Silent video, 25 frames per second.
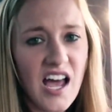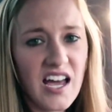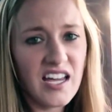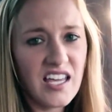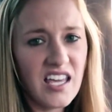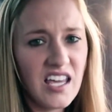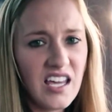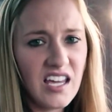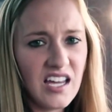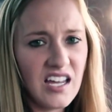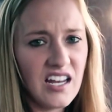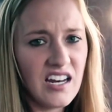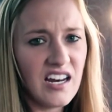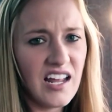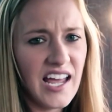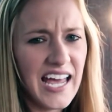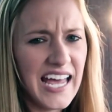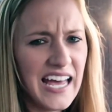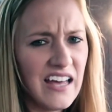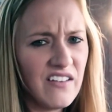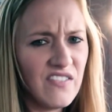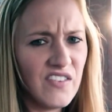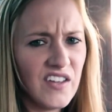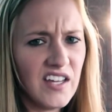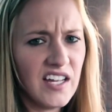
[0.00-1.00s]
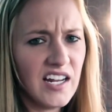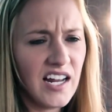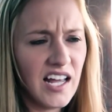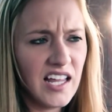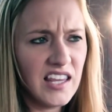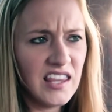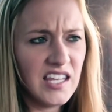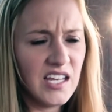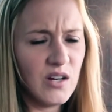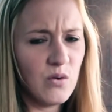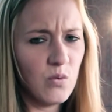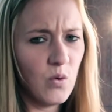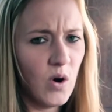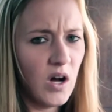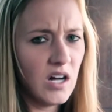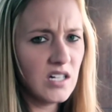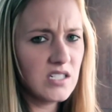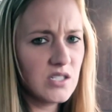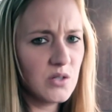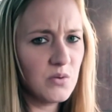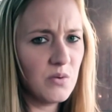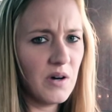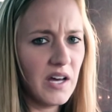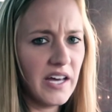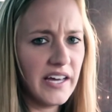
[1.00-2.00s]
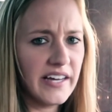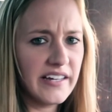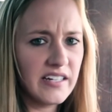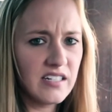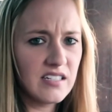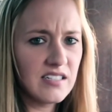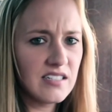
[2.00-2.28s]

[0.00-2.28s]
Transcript: I can't have it. And then walked away.